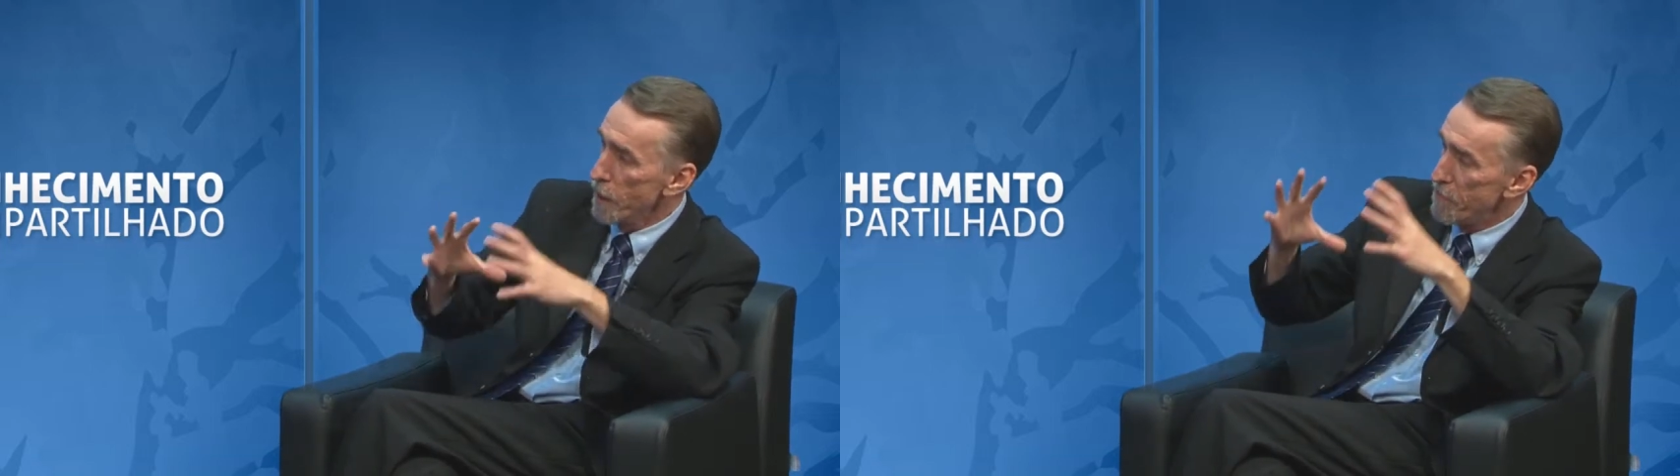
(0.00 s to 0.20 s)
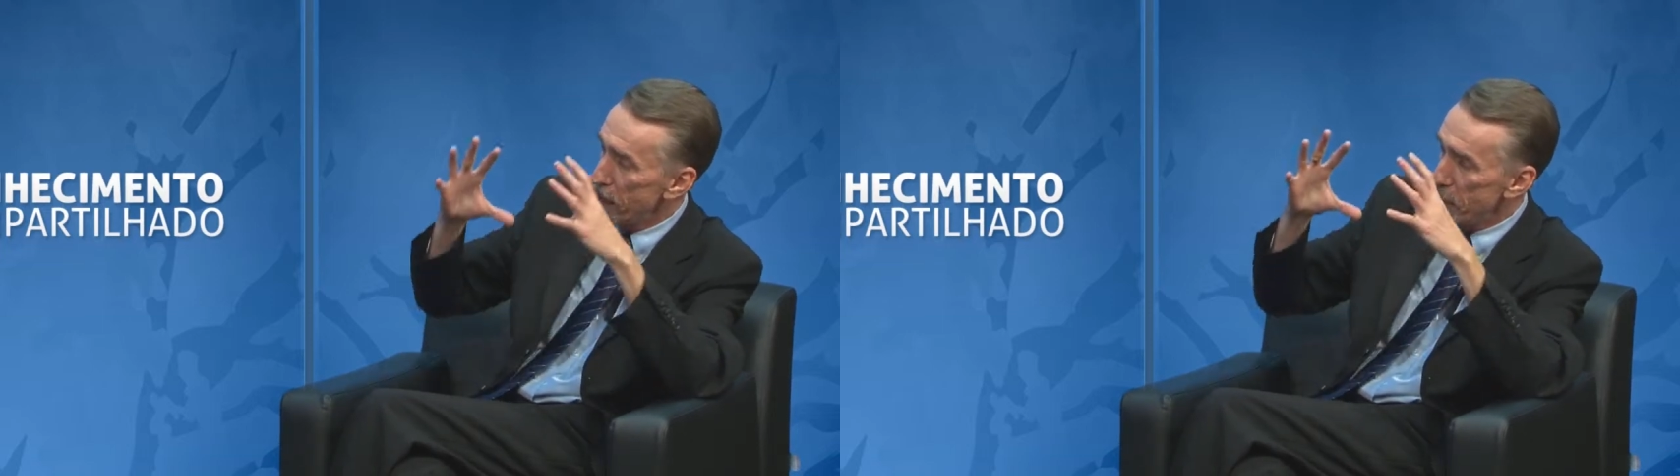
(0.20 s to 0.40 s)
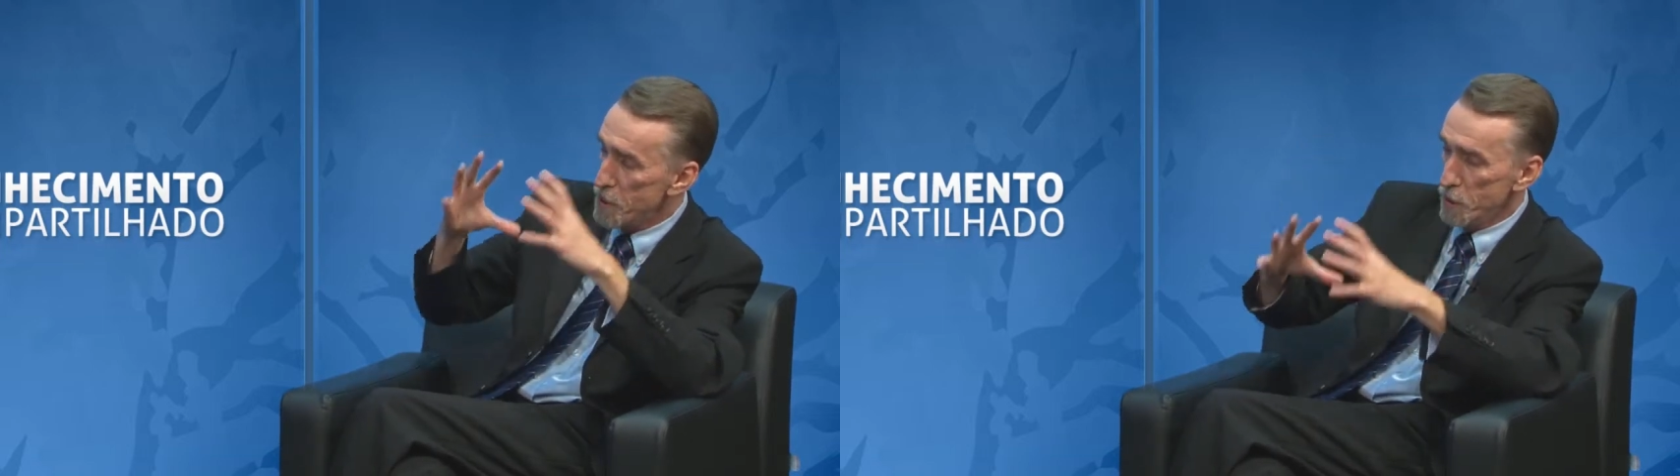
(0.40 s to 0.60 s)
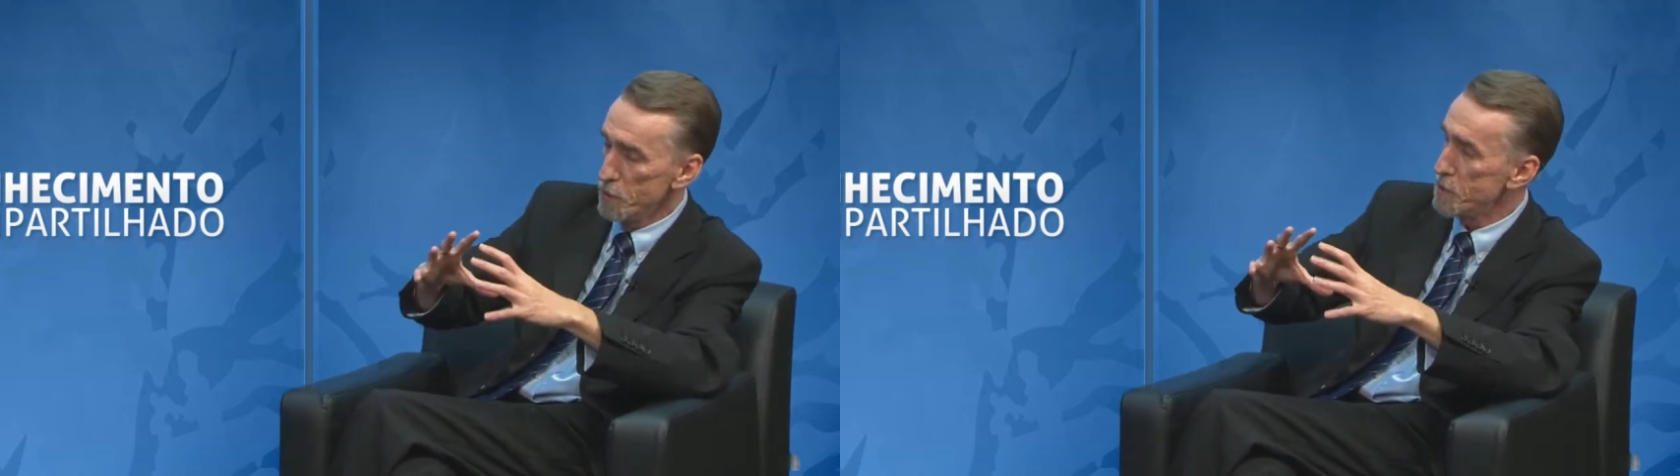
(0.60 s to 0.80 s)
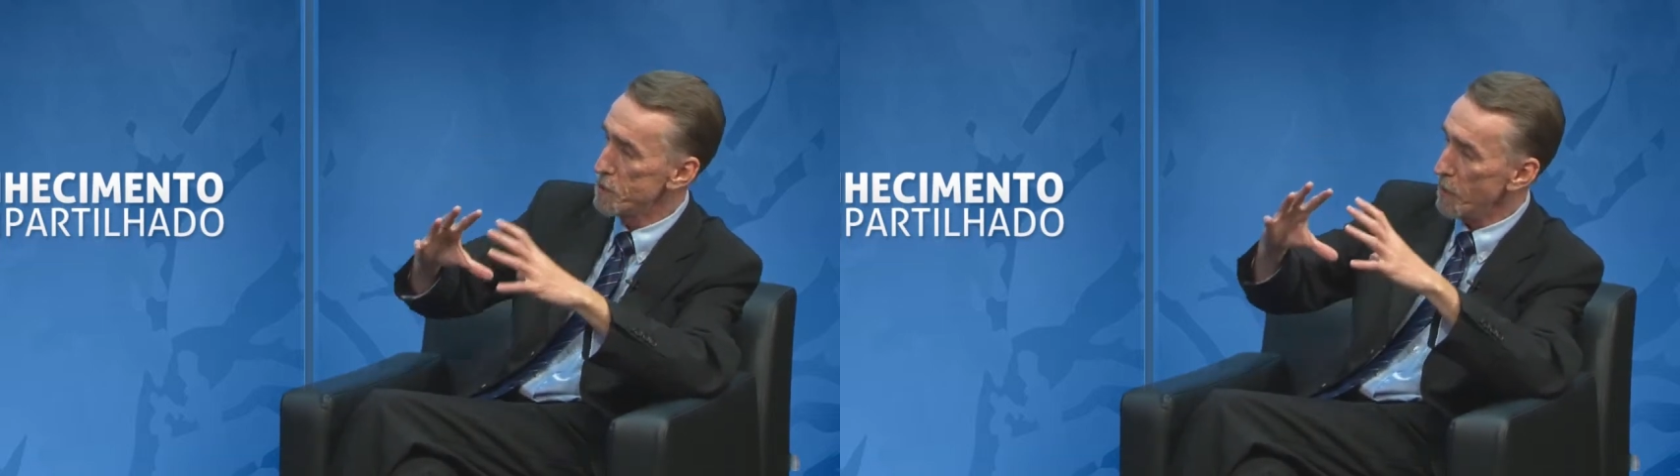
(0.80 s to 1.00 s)
we can
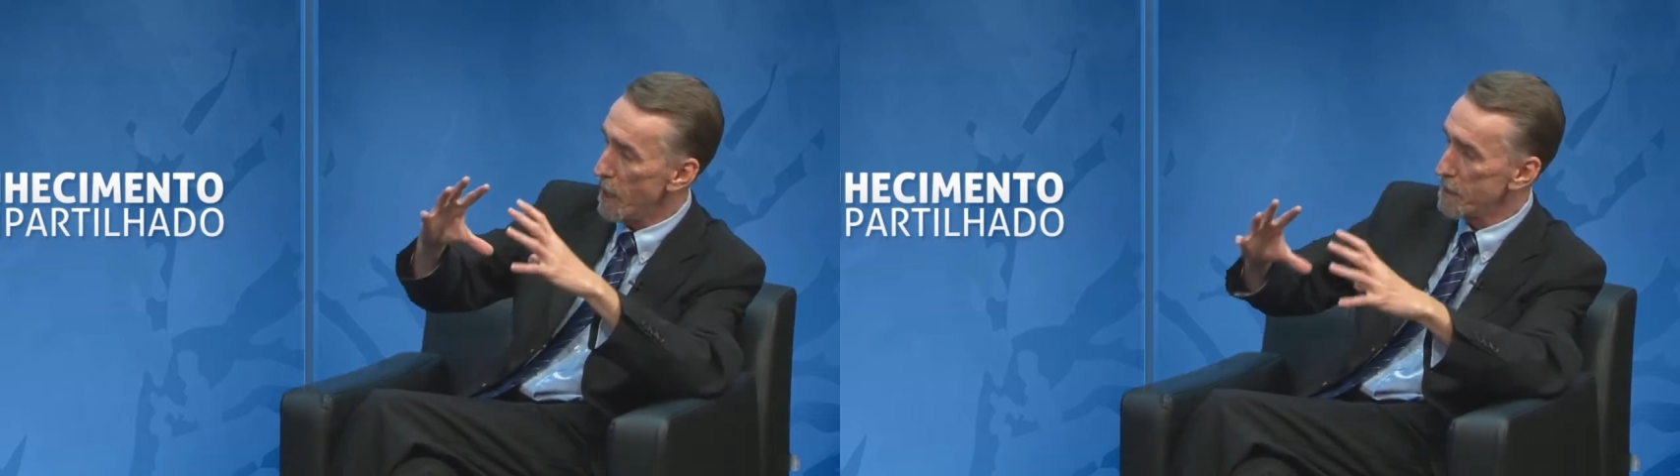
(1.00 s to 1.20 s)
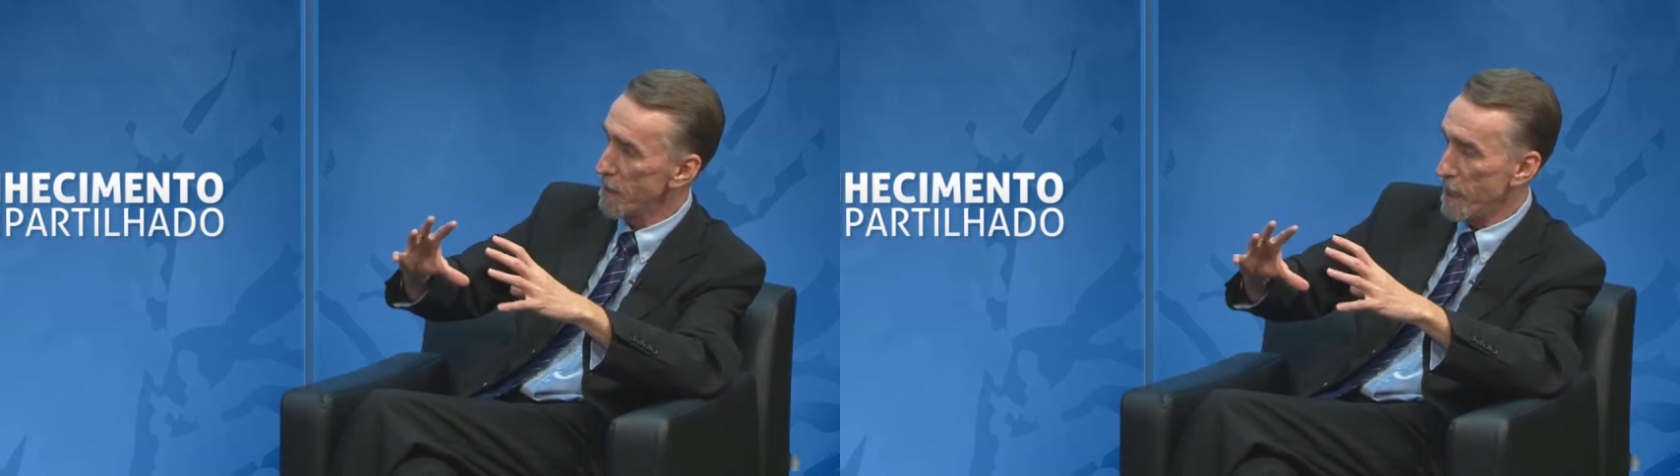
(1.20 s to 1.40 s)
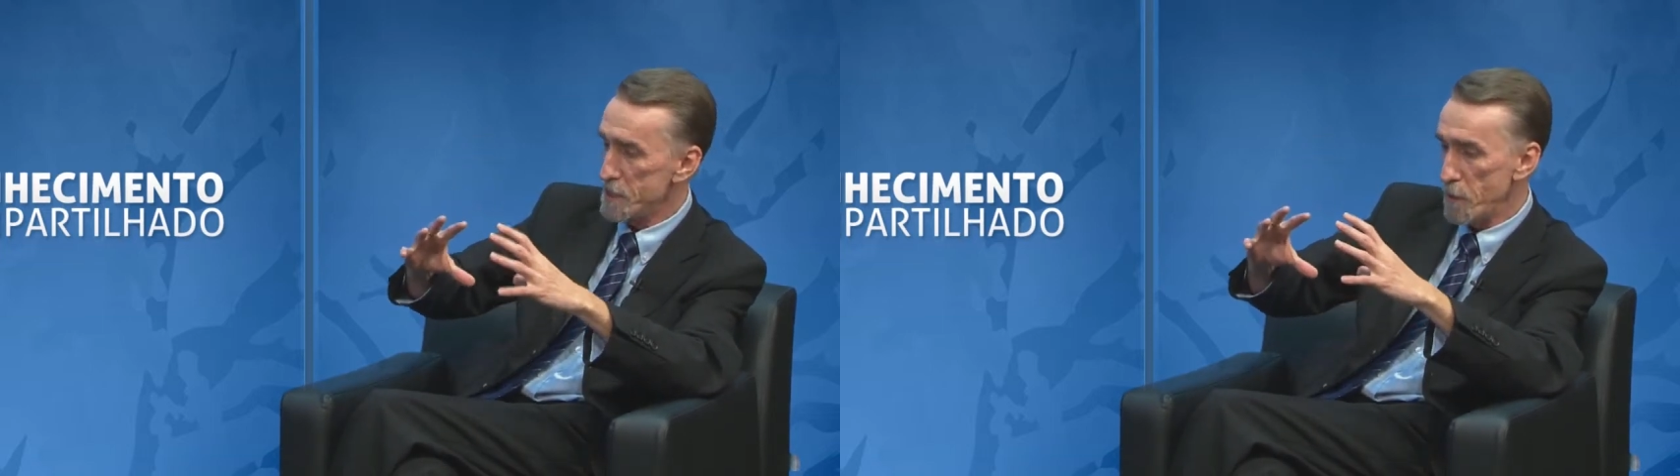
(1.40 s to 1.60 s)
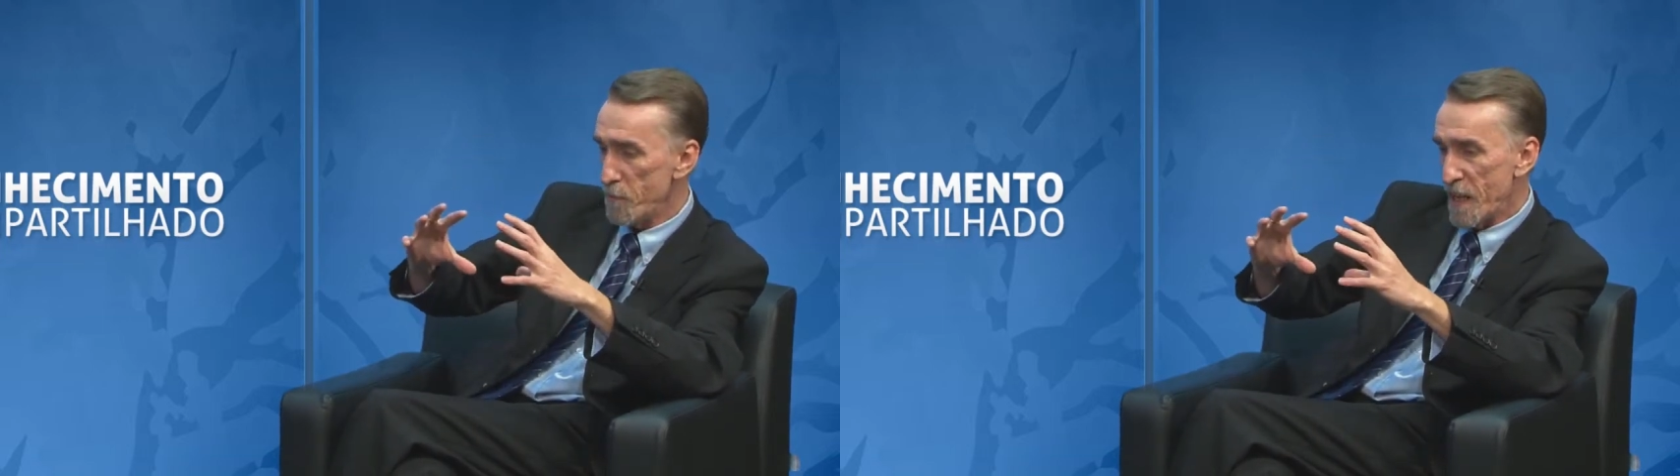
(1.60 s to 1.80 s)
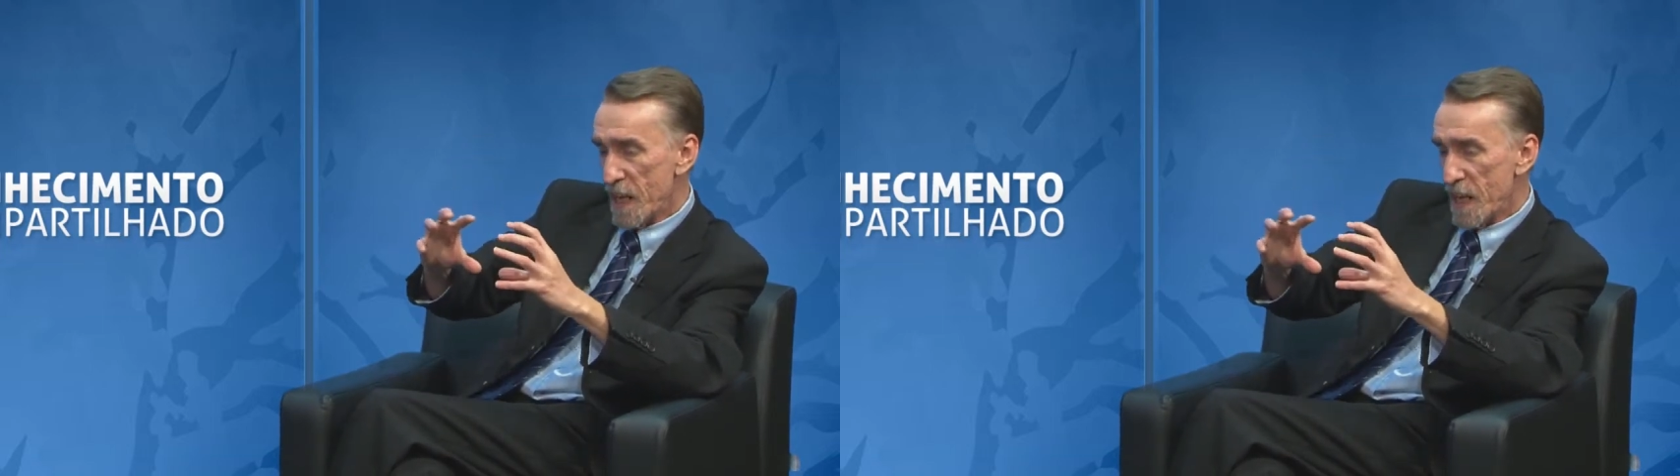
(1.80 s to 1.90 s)
use to analyze the